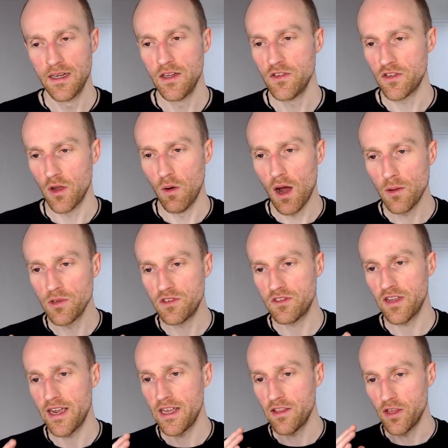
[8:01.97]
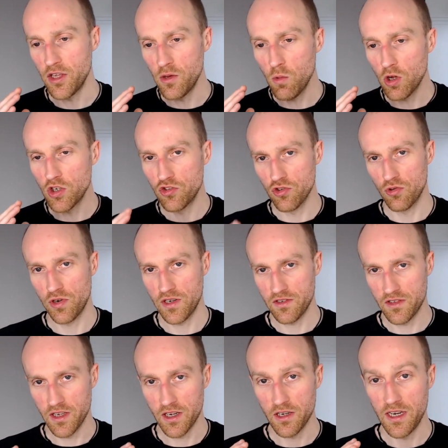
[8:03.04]
So I would say that you want drawings
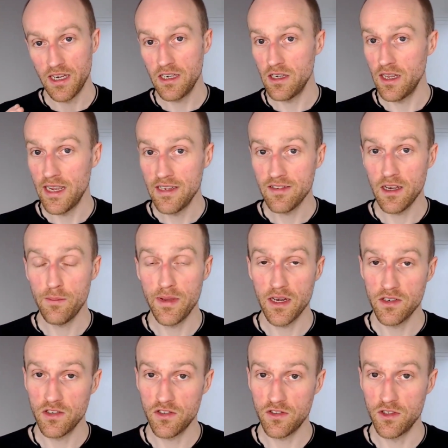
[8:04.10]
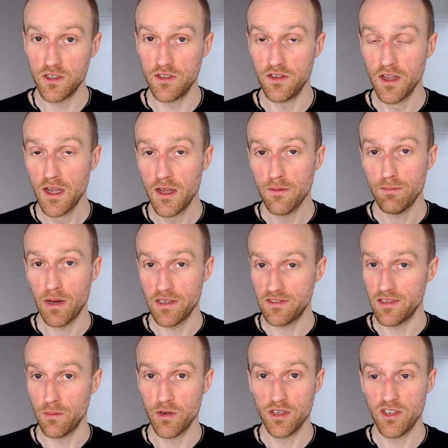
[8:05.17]
that can easily be understood by
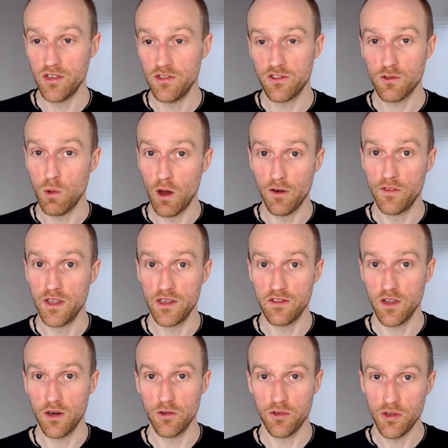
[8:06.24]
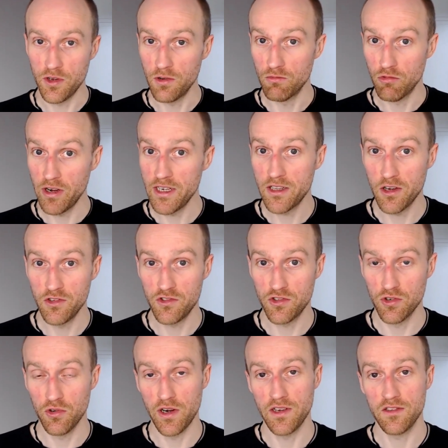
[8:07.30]
someone who's 12 years old, who can read those
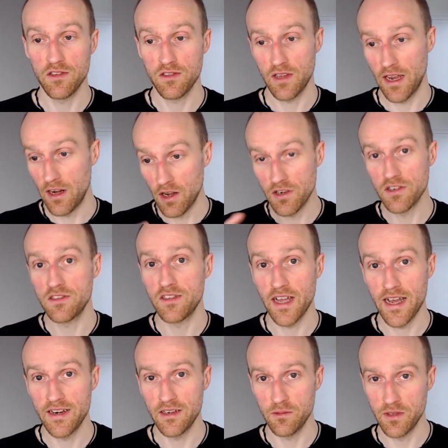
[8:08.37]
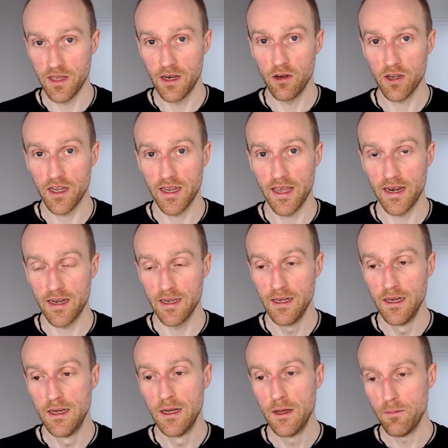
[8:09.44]
drawings and understand it when they're looking at it.
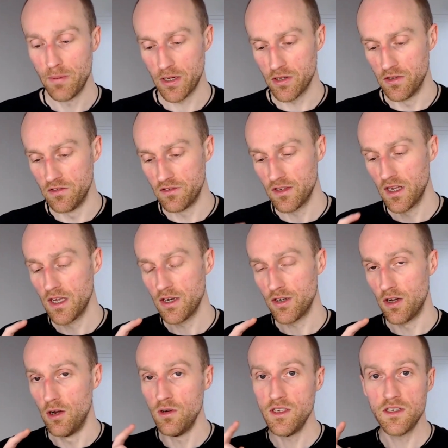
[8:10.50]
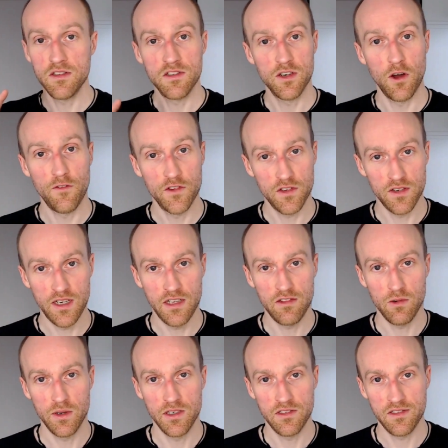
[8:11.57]
Because not only does an officer need
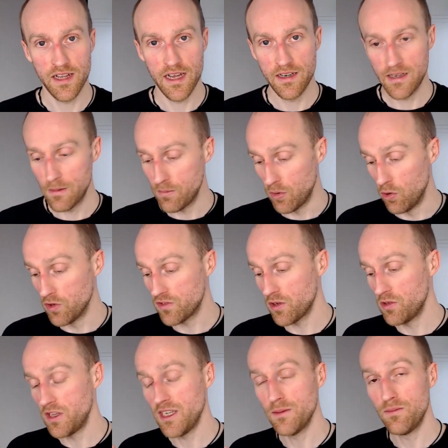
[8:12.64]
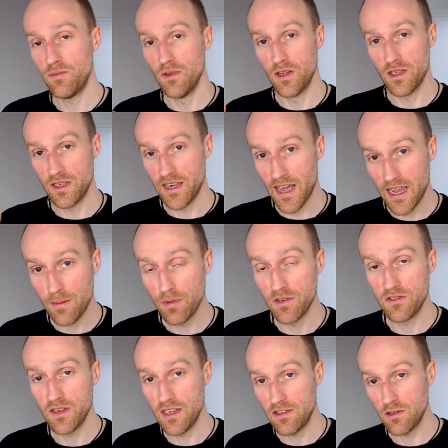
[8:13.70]
to understand it, but also the
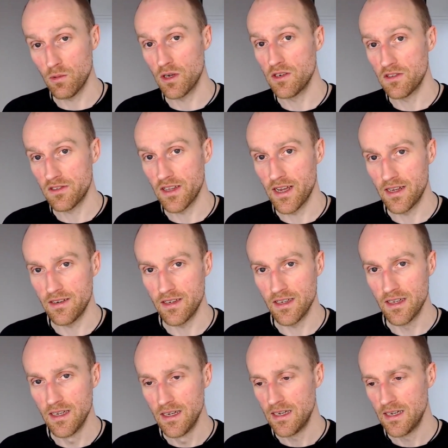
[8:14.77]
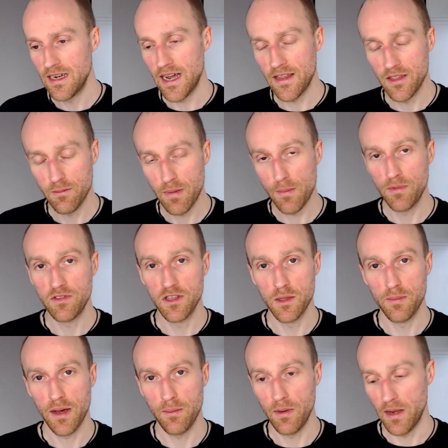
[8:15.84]
neighbours need to understand it and the members of the
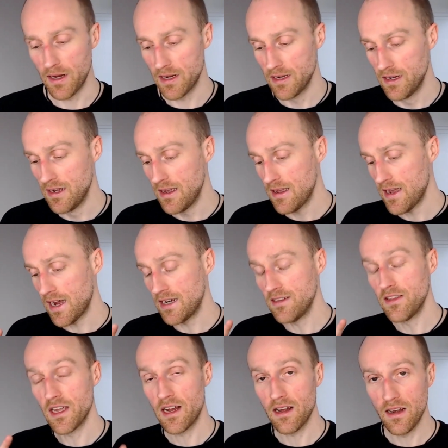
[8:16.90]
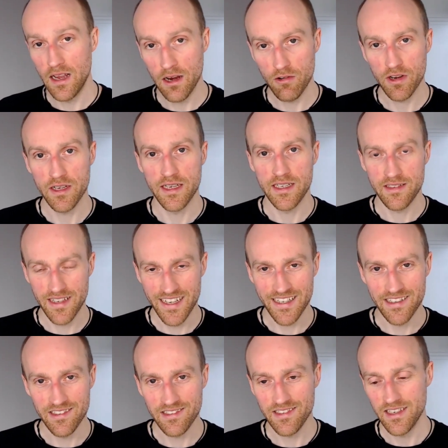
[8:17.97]
public. And the clearer it
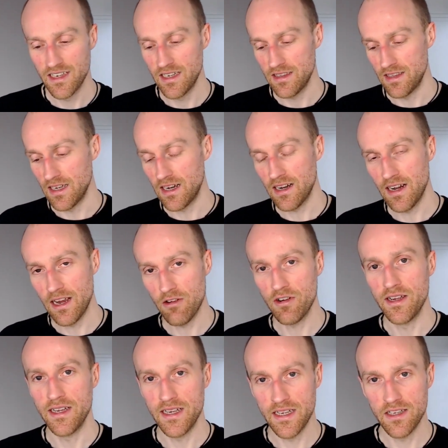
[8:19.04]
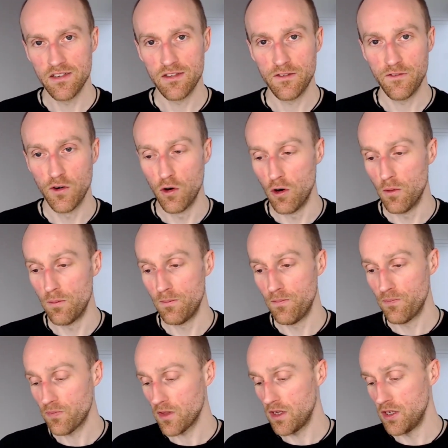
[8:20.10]
is for
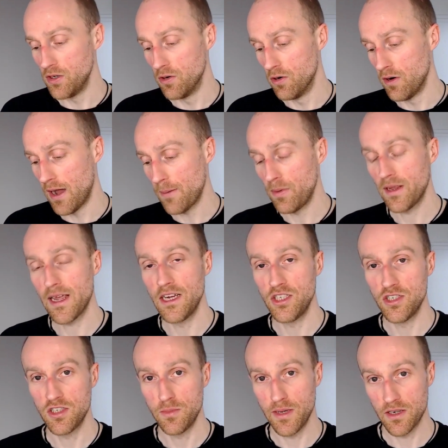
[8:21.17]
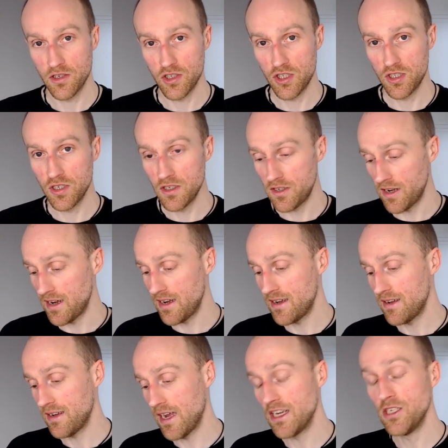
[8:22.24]
your application to be understood,
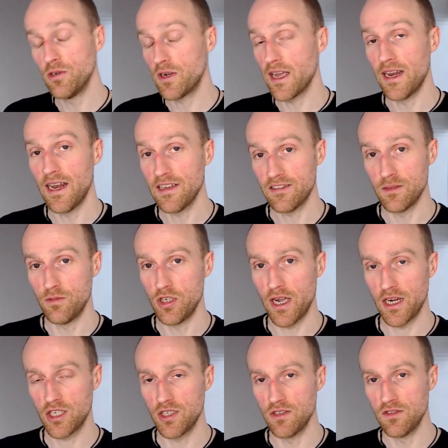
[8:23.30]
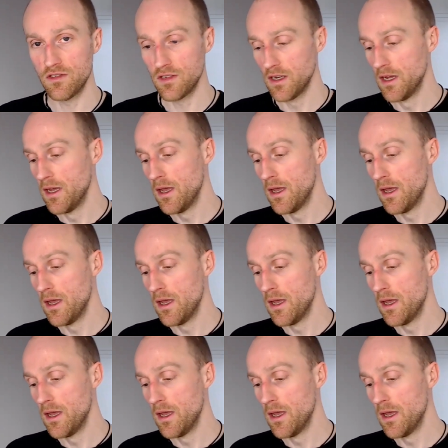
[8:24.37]
and you'll get less objections.